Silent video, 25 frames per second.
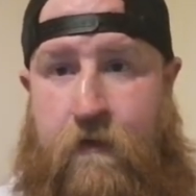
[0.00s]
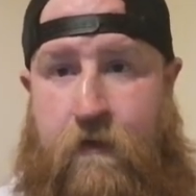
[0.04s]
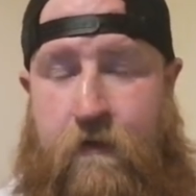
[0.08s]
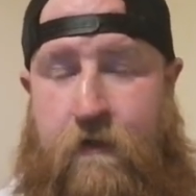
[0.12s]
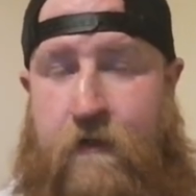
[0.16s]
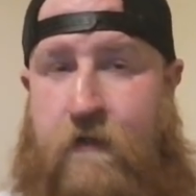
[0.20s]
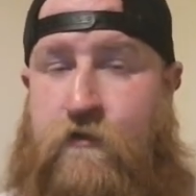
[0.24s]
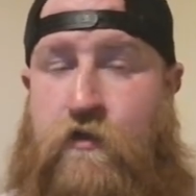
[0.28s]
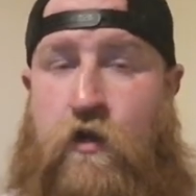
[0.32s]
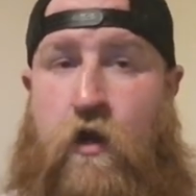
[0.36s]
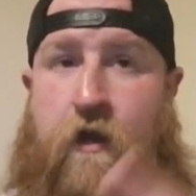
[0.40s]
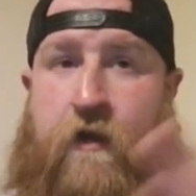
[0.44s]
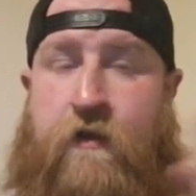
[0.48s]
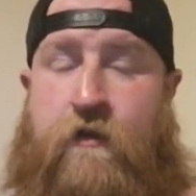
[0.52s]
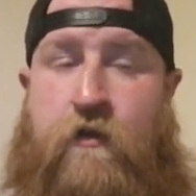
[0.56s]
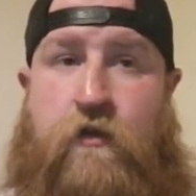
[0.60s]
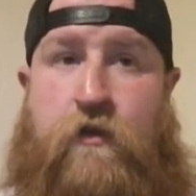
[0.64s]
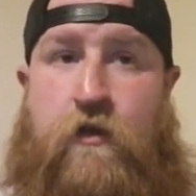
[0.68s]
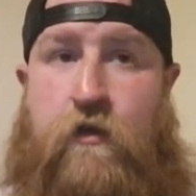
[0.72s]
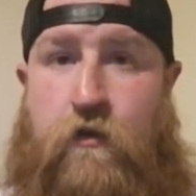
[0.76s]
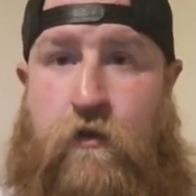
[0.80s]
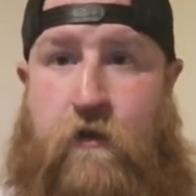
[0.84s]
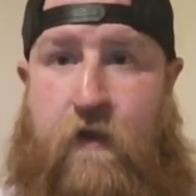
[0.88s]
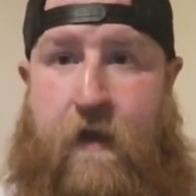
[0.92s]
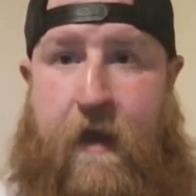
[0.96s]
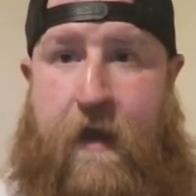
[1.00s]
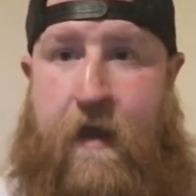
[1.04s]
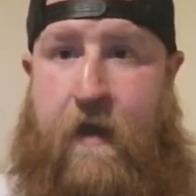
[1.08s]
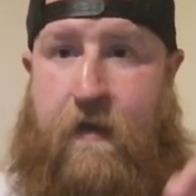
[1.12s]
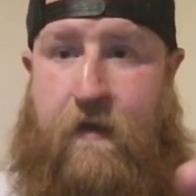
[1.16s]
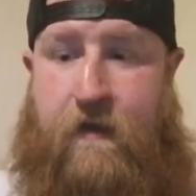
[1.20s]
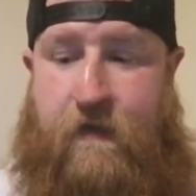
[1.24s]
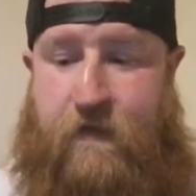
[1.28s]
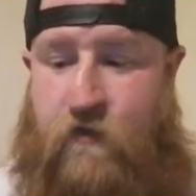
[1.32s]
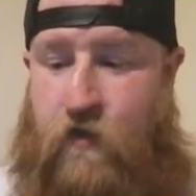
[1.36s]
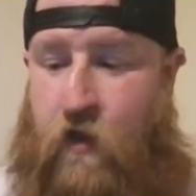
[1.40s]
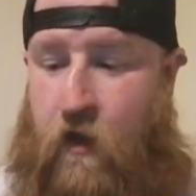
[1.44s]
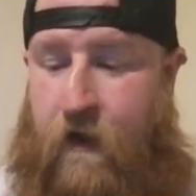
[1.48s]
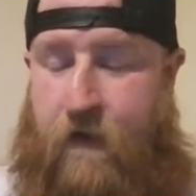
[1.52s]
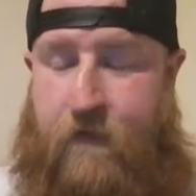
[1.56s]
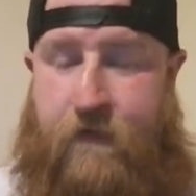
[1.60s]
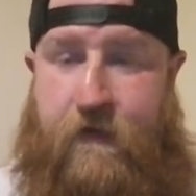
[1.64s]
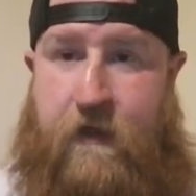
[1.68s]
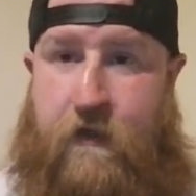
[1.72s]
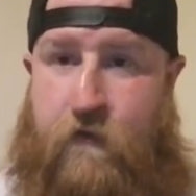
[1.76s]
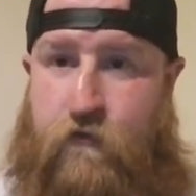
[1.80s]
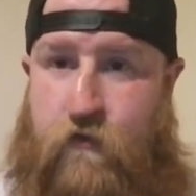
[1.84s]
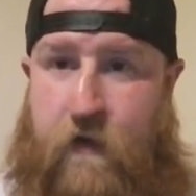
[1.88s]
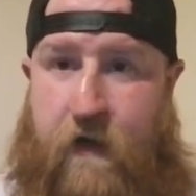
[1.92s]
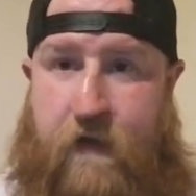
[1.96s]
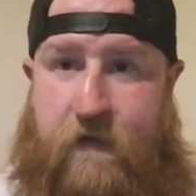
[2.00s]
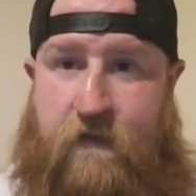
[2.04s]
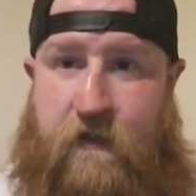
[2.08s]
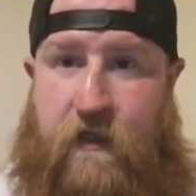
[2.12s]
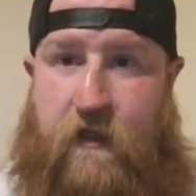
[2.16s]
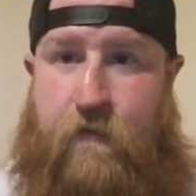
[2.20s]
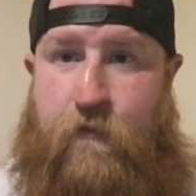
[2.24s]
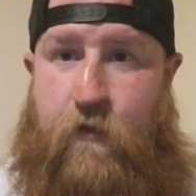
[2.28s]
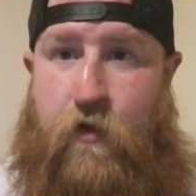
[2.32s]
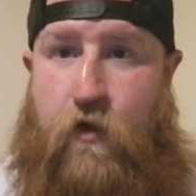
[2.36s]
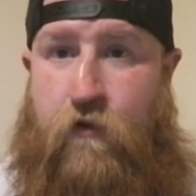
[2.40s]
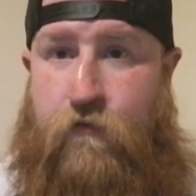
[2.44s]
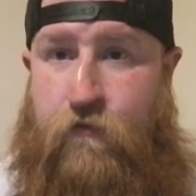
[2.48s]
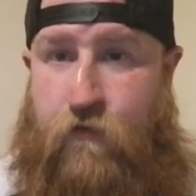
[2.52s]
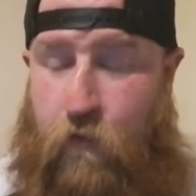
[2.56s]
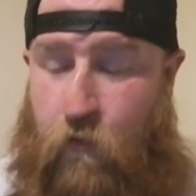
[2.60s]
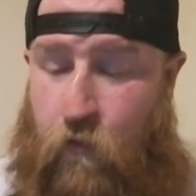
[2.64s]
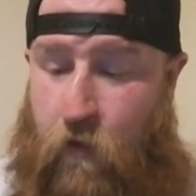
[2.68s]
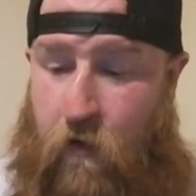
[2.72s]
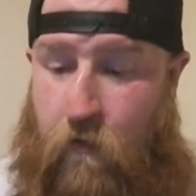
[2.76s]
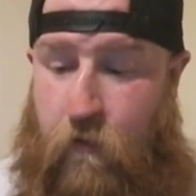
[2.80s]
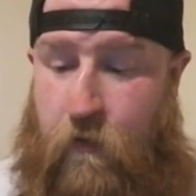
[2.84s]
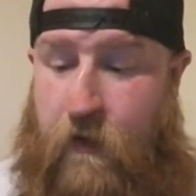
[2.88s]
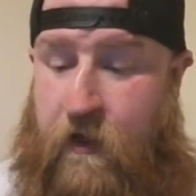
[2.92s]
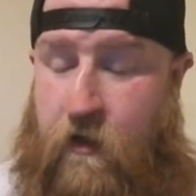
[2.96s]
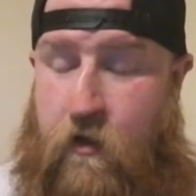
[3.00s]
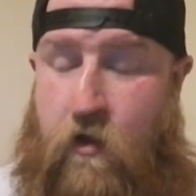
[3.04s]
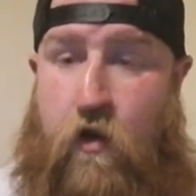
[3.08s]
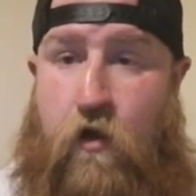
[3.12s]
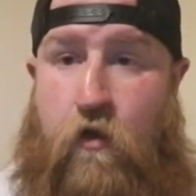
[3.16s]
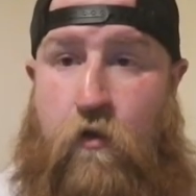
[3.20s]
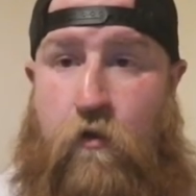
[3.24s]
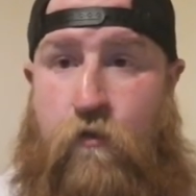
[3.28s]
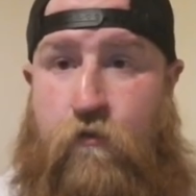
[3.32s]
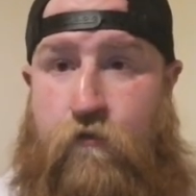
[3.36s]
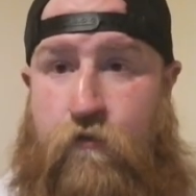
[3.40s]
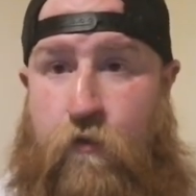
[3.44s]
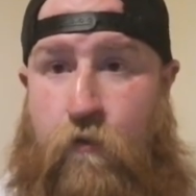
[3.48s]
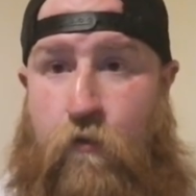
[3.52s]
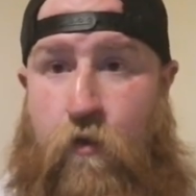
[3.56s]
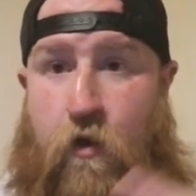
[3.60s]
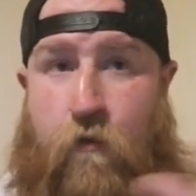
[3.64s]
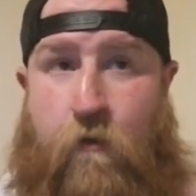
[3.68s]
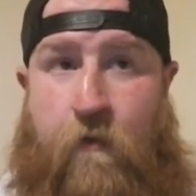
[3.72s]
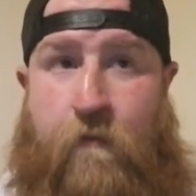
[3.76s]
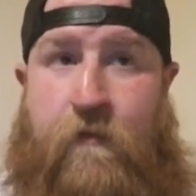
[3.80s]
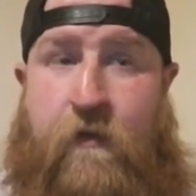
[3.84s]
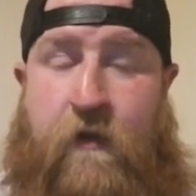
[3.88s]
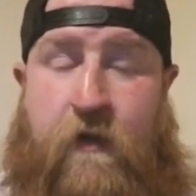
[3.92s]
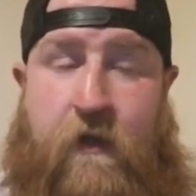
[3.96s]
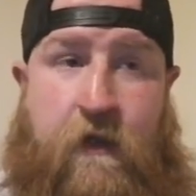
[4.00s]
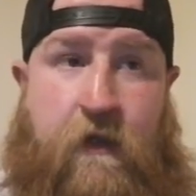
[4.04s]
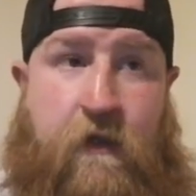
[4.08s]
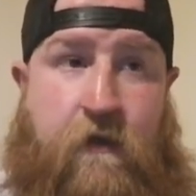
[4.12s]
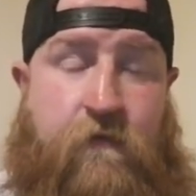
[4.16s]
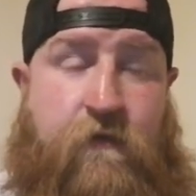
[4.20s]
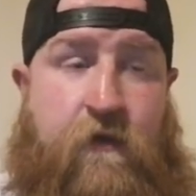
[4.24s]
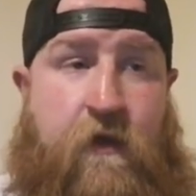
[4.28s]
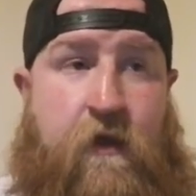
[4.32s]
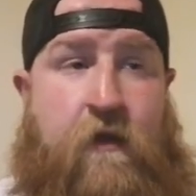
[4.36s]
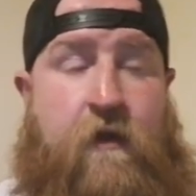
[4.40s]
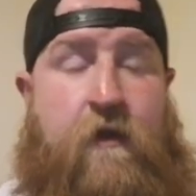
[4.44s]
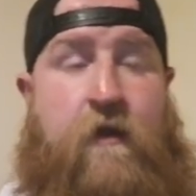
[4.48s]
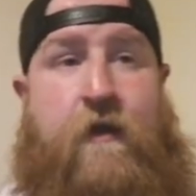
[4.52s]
He's not in the UK. He's not at the address anymore, from what we know, from what we believe.